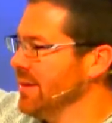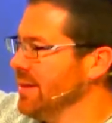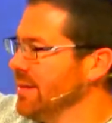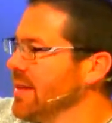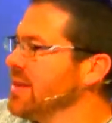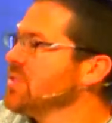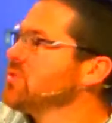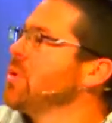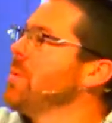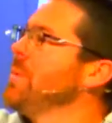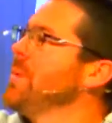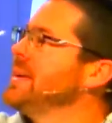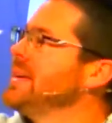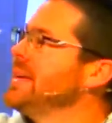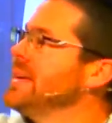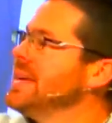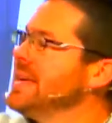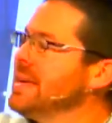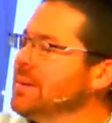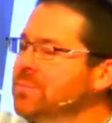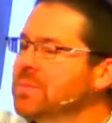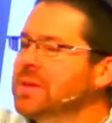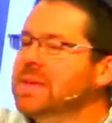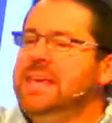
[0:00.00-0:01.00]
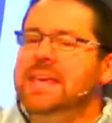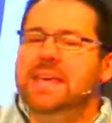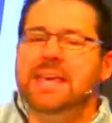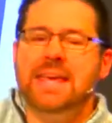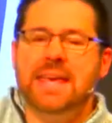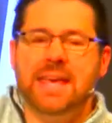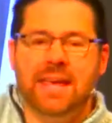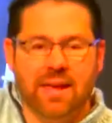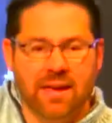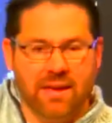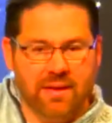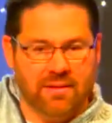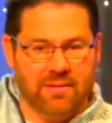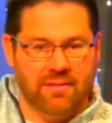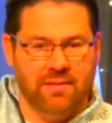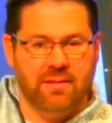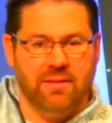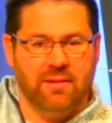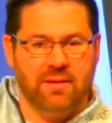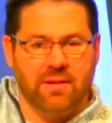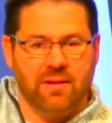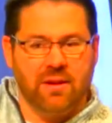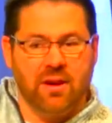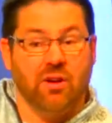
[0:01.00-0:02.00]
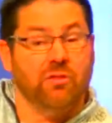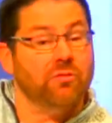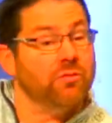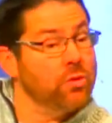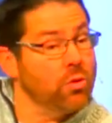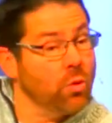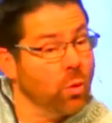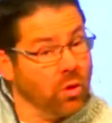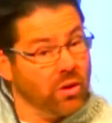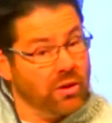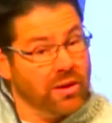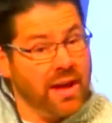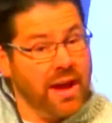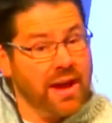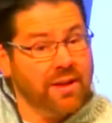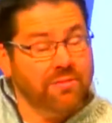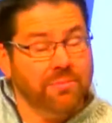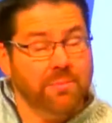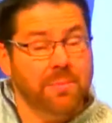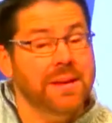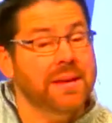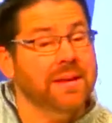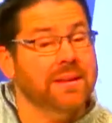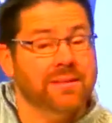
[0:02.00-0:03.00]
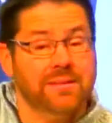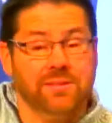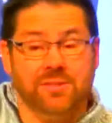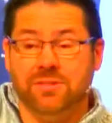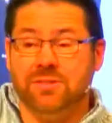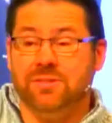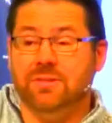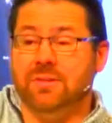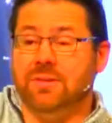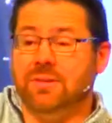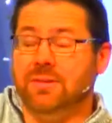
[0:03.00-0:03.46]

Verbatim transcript: That's what making him king of your life means.